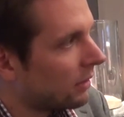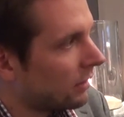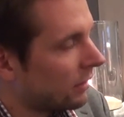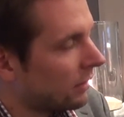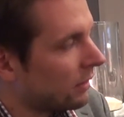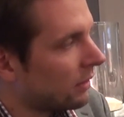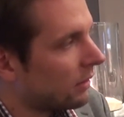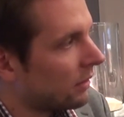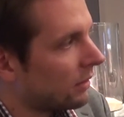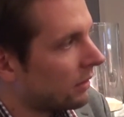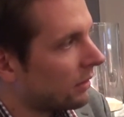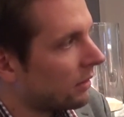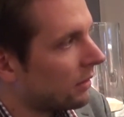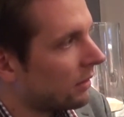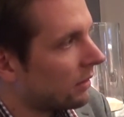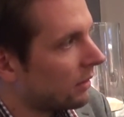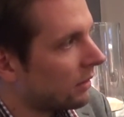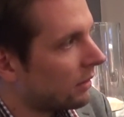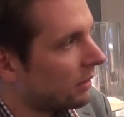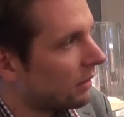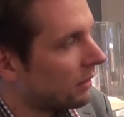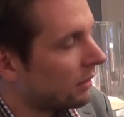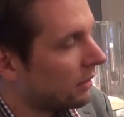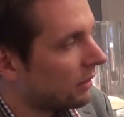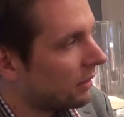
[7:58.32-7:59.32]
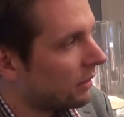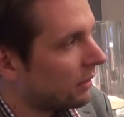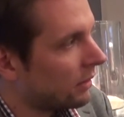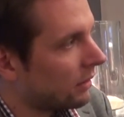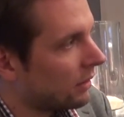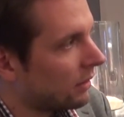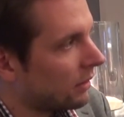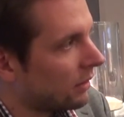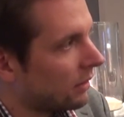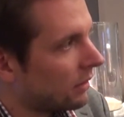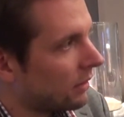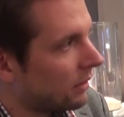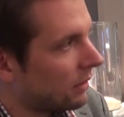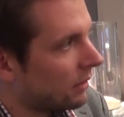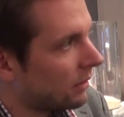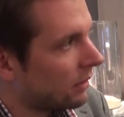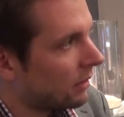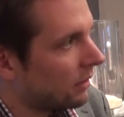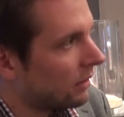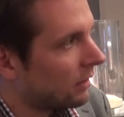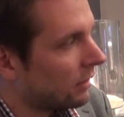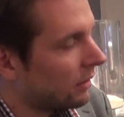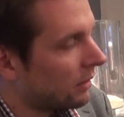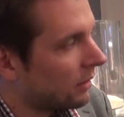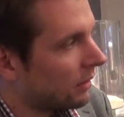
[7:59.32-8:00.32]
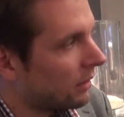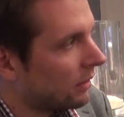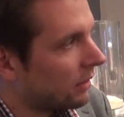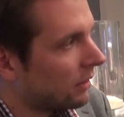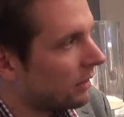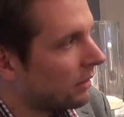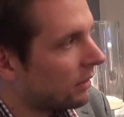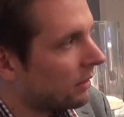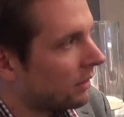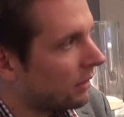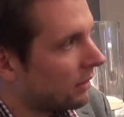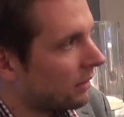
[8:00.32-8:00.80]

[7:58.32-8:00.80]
(not speaking)